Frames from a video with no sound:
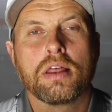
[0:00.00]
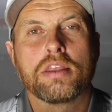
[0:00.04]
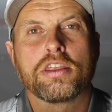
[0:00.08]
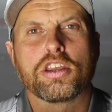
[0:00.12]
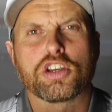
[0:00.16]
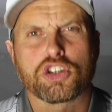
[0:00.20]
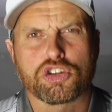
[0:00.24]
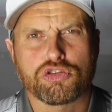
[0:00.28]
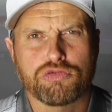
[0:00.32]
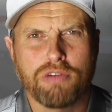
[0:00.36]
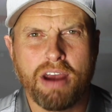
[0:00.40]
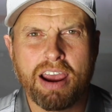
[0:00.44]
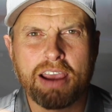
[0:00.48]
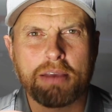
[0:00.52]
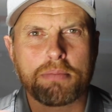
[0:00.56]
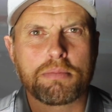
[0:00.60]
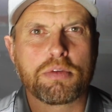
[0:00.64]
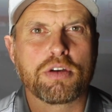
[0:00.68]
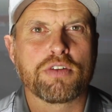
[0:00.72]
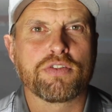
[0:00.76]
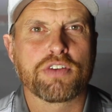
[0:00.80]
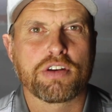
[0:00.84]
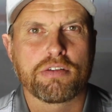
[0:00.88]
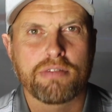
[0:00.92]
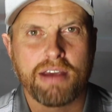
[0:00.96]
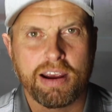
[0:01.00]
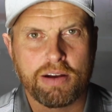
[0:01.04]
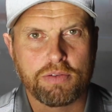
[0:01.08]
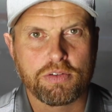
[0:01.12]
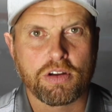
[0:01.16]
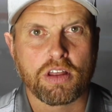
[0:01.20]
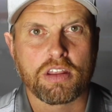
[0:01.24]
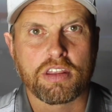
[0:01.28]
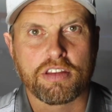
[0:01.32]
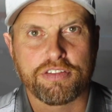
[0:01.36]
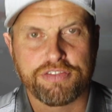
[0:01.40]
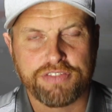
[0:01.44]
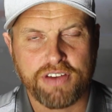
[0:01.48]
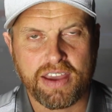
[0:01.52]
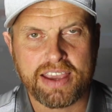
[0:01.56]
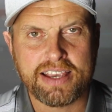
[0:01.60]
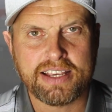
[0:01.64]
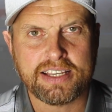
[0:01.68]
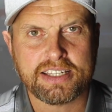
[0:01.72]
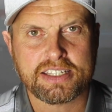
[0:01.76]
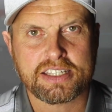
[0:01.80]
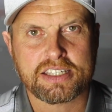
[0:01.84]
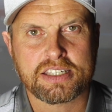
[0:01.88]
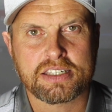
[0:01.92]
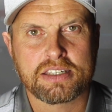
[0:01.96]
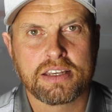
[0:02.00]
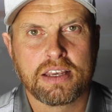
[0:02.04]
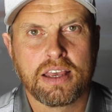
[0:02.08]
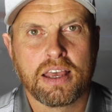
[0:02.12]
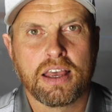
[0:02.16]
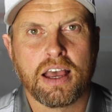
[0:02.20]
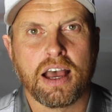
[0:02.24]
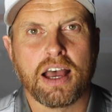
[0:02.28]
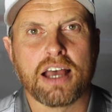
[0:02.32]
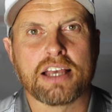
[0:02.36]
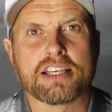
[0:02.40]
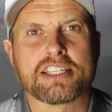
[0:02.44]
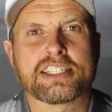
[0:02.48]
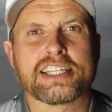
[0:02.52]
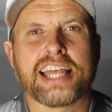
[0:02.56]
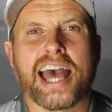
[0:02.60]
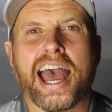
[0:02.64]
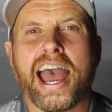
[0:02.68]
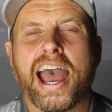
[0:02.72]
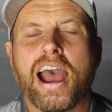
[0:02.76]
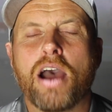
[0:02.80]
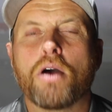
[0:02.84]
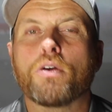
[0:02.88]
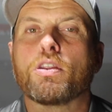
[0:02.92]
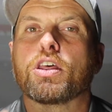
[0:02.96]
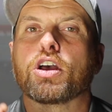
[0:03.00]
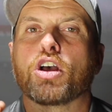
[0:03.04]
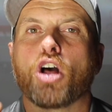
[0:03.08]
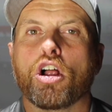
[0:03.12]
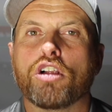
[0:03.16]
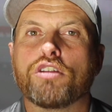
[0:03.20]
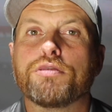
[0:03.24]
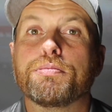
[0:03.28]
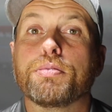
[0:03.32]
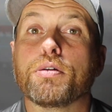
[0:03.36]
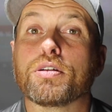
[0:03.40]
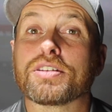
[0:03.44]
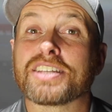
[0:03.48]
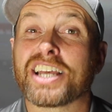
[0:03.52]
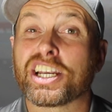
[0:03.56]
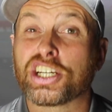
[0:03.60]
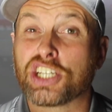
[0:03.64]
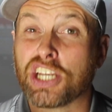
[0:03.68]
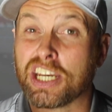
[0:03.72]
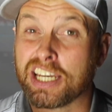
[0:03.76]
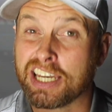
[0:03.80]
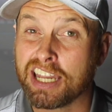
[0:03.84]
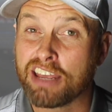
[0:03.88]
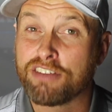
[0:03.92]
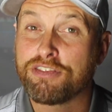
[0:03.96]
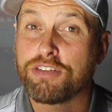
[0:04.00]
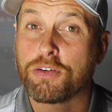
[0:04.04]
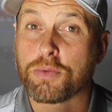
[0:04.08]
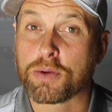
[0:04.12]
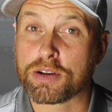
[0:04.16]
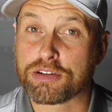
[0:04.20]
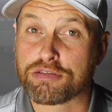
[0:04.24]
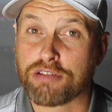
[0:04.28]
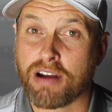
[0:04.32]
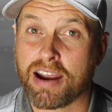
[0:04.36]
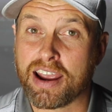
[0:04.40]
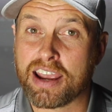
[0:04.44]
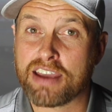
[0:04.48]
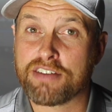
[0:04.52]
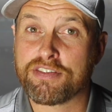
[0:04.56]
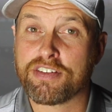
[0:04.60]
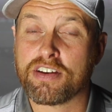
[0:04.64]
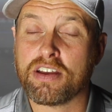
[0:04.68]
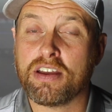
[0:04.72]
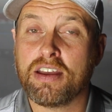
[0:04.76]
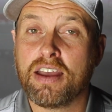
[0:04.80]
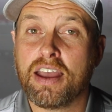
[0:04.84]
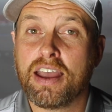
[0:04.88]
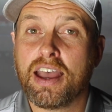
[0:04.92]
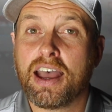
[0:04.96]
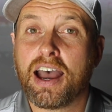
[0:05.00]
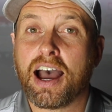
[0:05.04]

the strike moving around on the face as to how the golf balls actually differ with driver.